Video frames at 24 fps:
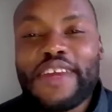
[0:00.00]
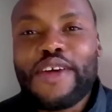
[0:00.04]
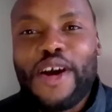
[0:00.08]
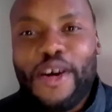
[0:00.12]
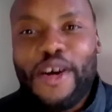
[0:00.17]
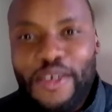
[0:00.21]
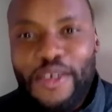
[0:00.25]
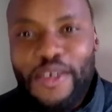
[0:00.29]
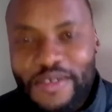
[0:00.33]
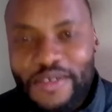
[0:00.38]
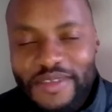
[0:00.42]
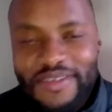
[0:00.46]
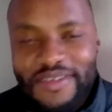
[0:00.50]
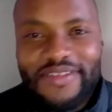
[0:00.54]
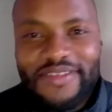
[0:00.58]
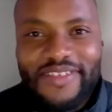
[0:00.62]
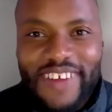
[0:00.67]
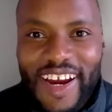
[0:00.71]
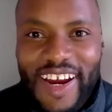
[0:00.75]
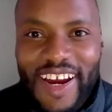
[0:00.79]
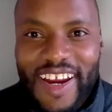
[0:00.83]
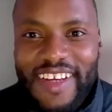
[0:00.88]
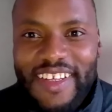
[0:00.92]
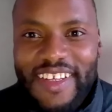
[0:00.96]
know,
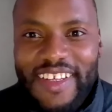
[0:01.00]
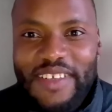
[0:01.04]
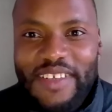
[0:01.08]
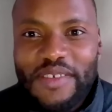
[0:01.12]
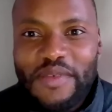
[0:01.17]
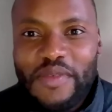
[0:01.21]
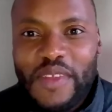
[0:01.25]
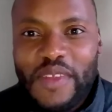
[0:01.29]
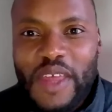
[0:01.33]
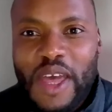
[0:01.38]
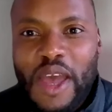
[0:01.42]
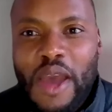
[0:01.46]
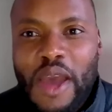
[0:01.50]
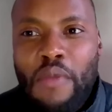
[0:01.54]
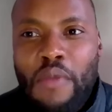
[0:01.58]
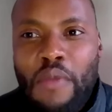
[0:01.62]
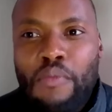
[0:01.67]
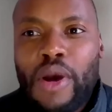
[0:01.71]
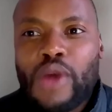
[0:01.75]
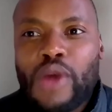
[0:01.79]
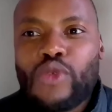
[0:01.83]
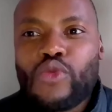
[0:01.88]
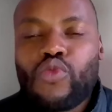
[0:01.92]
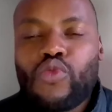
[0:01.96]
right?
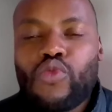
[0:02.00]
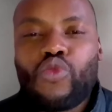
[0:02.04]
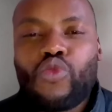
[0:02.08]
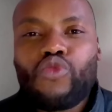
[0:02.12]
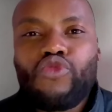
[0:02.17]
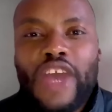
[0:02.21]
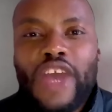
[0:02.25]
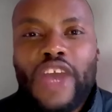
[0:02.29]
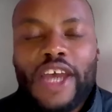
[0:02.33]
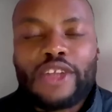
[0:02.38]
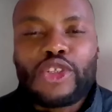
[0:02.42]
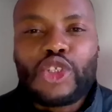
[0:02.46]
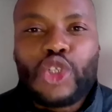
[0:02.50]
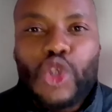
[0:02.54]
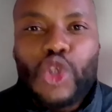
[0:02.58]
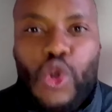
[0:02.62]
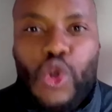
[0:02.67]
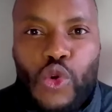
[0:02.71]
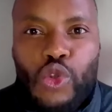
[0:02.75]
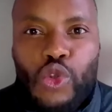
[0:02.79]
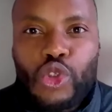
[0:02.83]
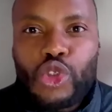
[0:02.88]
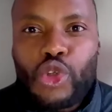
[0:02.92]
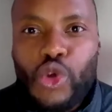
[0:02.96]
But there are
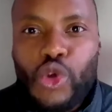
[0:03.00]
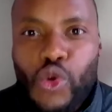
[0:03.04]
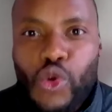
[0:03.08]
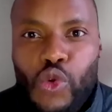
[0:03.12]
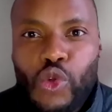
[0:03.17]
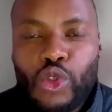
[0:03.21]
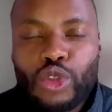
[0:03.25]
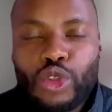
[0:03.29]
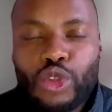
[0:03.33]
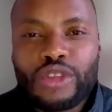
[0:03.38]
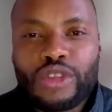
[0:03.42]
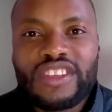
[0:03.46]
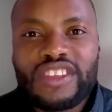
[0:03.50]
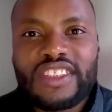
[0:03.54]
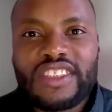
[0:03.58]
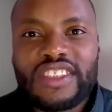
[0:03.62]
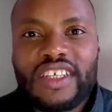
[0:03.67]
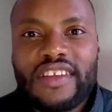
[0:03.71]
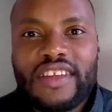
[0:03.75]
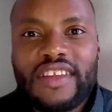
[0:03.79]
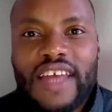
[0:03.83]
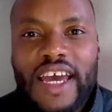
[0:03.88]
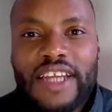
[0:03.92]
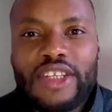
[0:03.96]
two tools
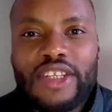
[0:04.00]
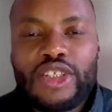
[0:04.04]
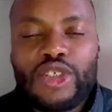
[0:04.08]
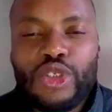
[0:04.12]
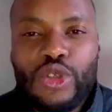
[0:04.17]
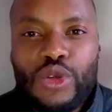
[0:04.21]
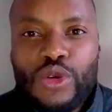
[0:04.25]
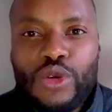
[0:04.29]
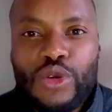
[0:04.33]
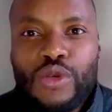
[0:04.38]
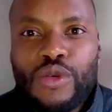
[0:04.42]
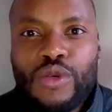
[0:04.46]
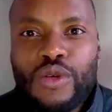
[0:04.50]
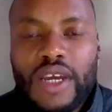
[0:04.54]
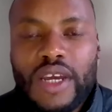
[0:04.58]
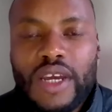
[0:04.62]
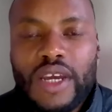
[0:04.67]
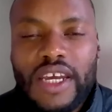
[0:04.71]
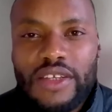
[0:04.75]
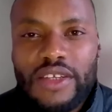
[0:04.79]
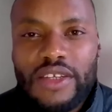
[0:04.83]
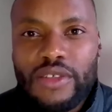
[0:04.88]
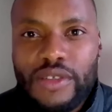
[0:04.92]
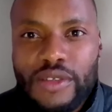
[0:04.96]
that you
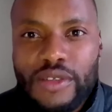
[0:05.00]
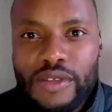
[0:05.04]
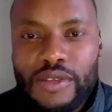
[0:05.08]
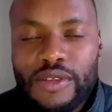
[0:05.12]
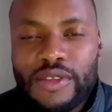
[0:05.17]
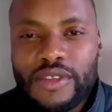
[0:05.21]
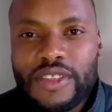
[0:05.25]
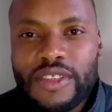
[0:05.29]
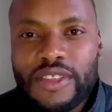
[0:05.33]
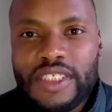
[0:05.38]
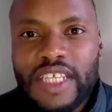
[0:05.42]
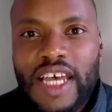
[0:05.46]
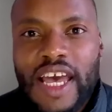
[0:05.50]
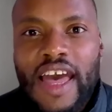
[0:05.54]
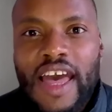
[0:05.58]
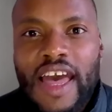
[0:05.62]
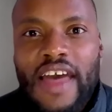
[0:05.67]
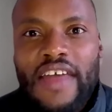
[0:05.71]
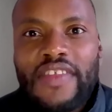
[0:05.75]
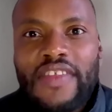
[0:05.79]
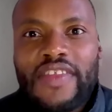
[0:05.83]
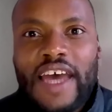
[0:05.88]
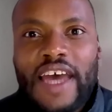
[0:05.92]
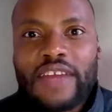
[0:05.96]
can use
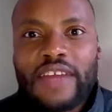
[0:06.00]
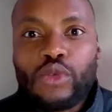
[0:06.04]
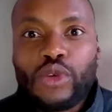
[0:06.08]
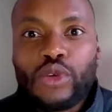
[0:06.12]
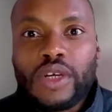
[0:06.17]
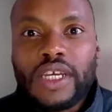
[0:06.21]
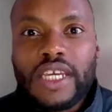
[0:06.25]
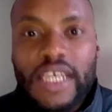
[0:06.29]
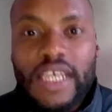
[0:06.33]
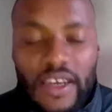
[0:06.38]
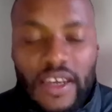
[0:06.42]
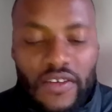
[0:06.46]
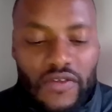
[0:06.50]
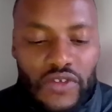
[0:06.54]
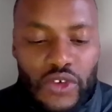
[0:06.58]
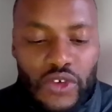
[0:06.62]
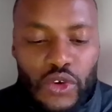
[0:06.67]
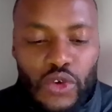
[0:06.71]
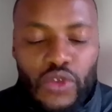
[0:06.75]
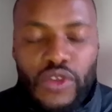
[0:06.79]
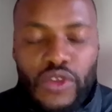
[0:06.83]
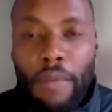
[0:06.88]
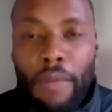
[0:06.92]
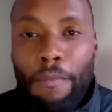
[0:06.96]
that will give
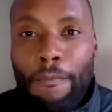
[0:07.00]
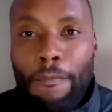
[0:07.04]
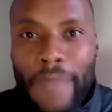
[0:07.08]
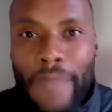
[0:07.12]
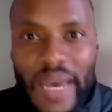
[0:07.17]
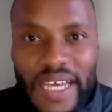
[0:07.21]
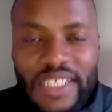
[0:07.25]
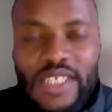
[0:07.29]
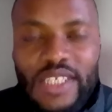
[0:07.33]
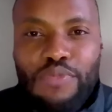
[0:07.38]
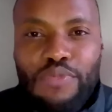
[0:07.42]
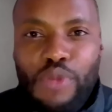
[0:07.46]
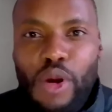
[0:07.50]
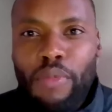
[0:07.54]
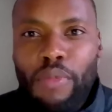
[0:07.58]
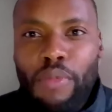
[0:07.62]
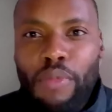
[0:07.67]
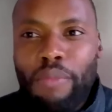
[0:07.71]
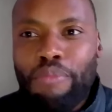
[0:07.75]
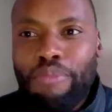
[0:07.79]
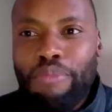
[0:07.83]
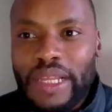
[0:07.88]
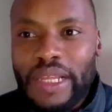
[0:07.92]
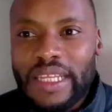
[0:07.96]
you the best
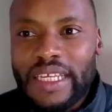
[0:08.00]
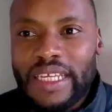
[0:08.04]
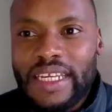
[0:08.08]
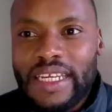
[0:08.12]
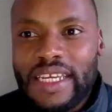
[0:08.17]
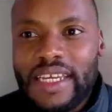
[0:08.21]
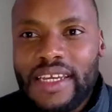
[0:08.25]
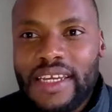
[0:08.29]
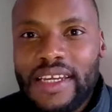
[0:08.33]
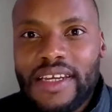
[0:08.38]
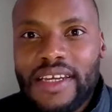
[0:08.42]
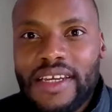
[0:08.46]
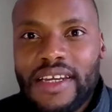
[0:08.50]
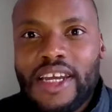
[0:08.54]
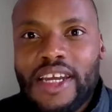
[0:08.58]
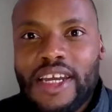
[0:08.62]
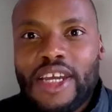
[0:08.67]
probability